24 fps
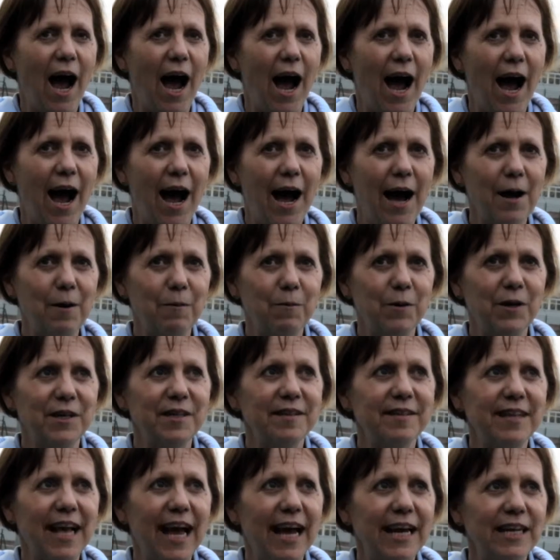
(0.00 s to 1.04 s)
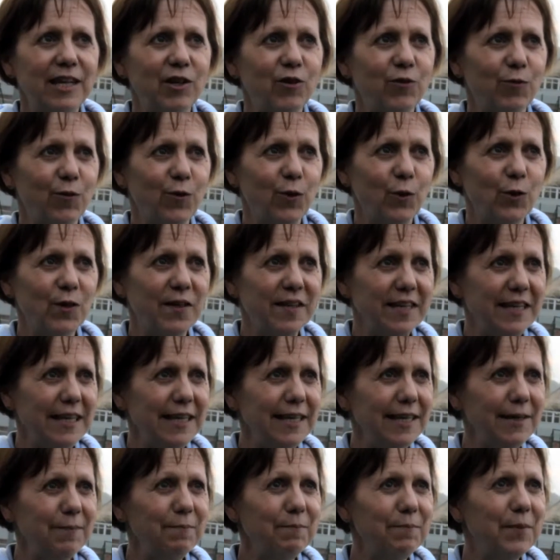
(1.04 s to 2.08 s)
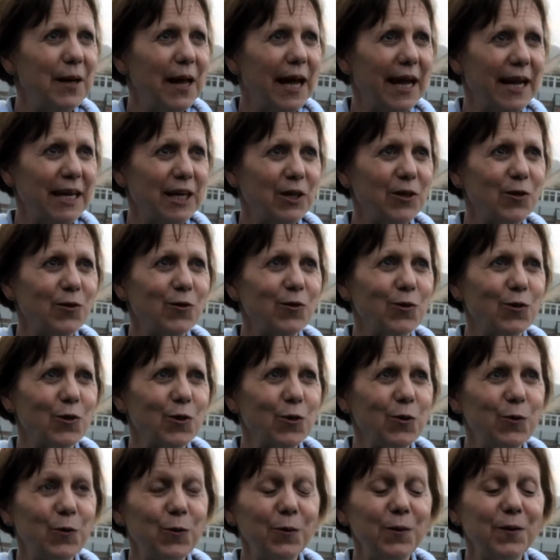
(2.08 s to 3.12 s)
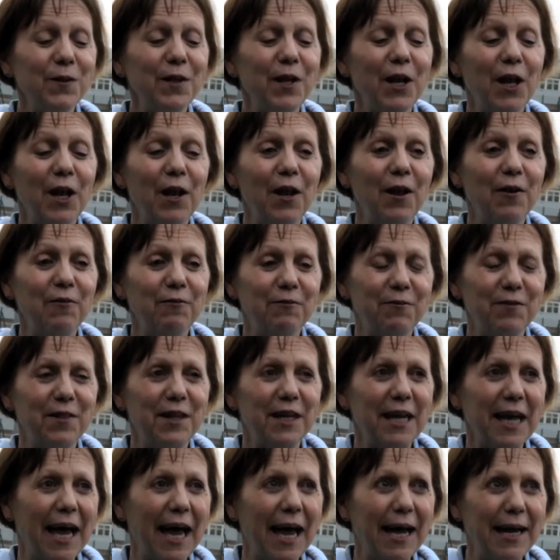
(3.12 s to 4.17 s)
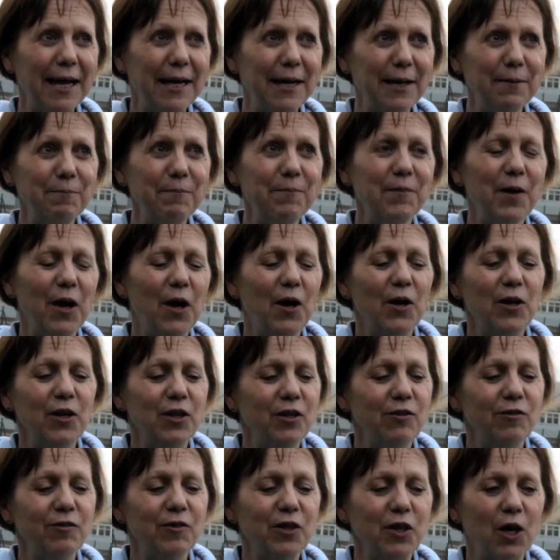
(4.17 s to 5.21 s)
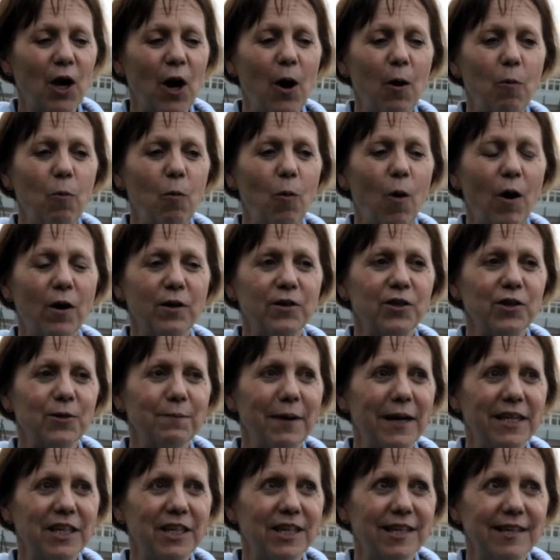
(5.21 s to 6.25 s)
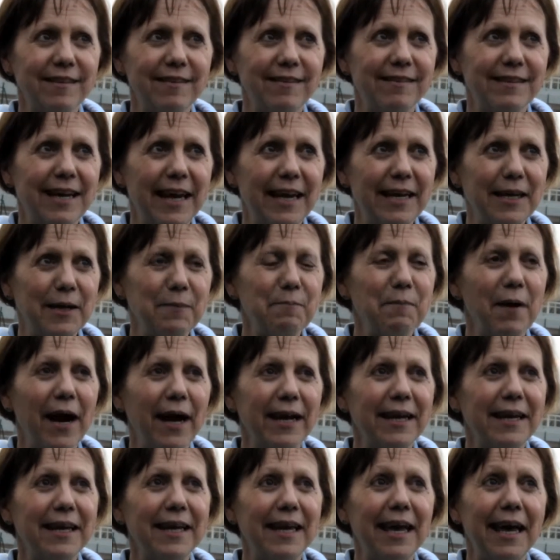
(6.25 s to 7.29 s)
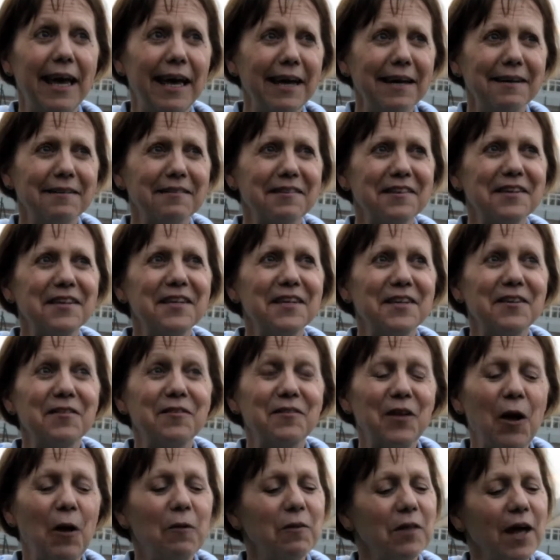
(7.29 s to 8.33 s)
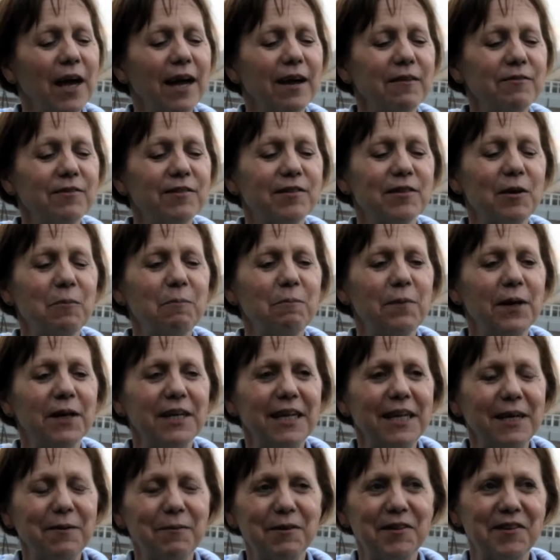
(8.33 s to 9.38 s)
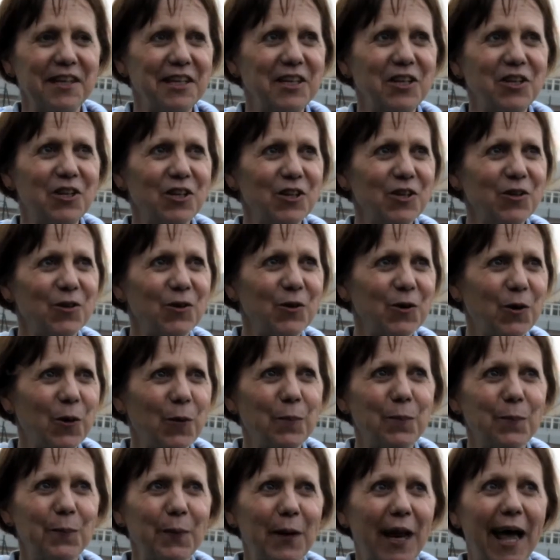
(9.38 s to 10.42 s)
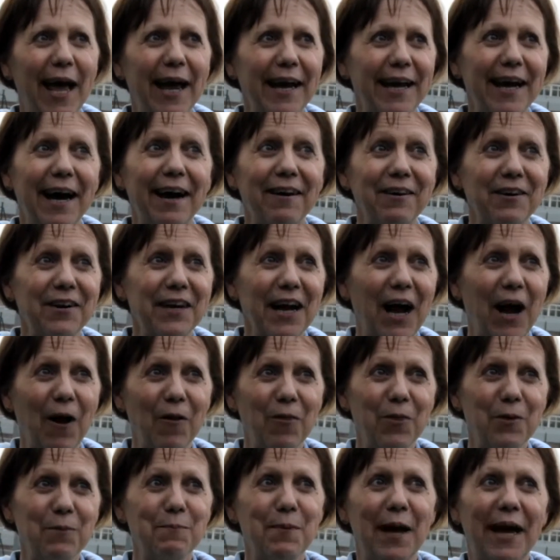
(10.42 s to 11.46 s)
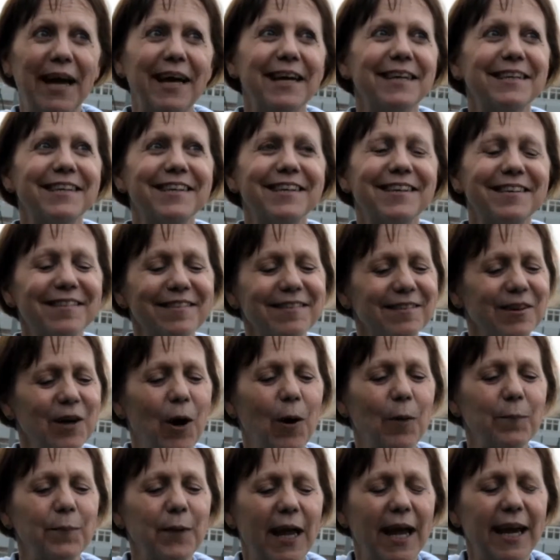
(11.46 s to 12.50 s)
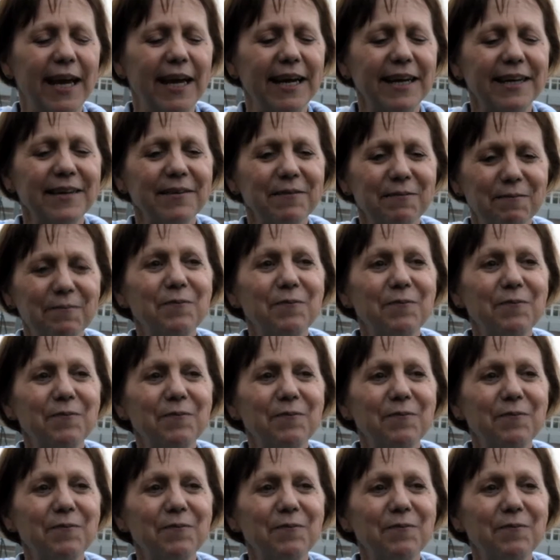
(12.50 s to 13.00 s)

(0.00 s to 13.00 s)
I was age 14, playing at school, loved the game, used to go and watch matches taking my kit so that if somebody was injured or couldn't play, I could get on the pitch and start playing.